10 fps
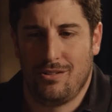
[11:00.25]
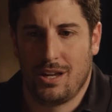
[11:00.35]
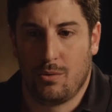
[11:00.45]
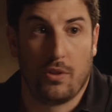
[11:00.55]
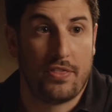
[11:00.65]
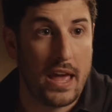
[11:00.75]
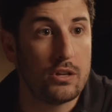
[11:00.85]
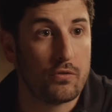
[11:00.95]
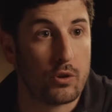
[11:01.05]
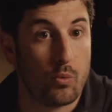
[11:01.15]
okay, well,
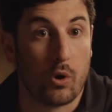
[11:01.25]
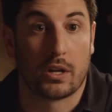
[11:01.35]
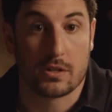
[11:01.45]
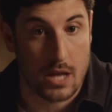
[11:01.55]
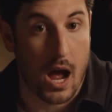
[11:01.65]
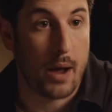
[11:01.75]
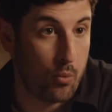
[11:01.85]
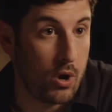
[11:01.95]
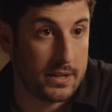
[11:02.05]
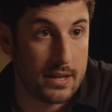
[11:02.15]
thank you for the warning, because
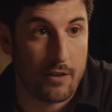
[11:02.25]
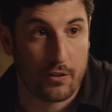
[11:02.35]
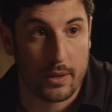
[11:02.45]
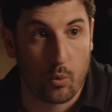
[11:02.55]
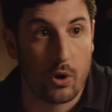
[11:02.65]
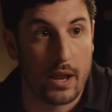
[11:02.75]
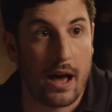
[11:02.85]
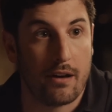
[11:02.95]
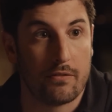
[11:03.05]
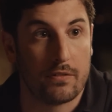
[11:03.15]
I definitely would
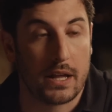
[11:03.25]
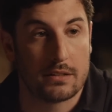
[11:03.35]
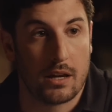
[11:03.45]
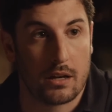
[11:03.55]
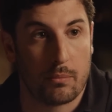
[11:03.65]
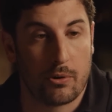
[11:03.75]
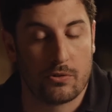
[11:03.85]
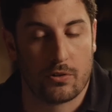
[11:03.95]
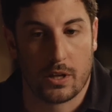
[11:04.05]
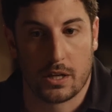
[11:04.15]
have like taken it
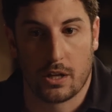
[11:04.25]
personally.